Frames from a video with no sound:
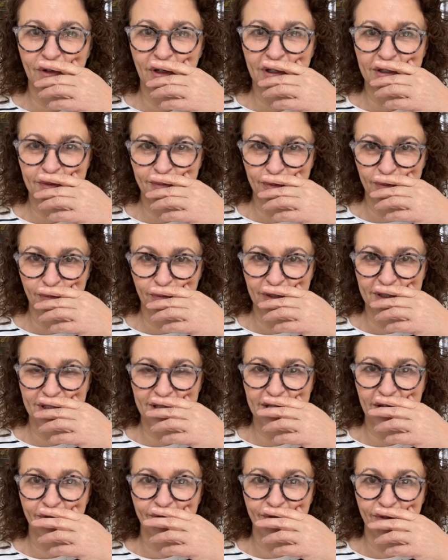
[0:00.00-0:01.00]
or husband was
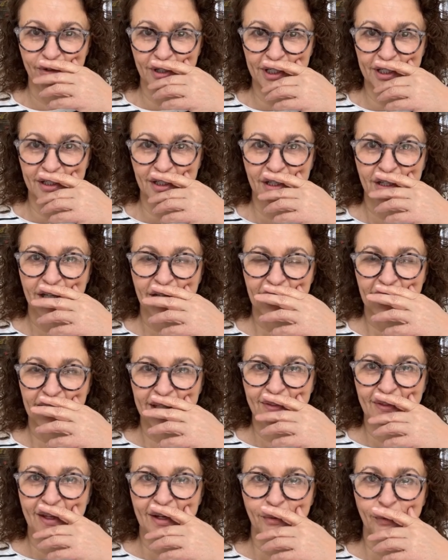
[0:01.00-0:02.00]
suffering
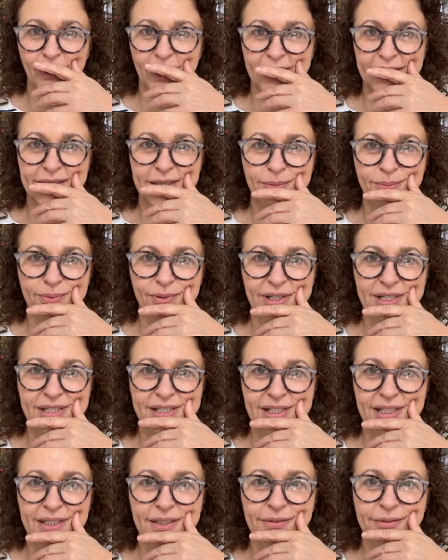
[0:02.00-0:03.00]
in that way.
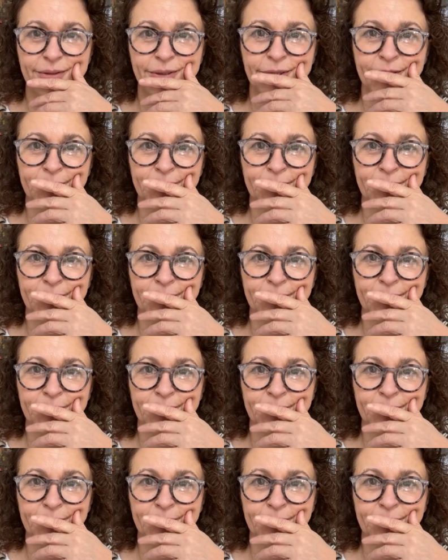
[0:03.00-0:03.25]
Depressing.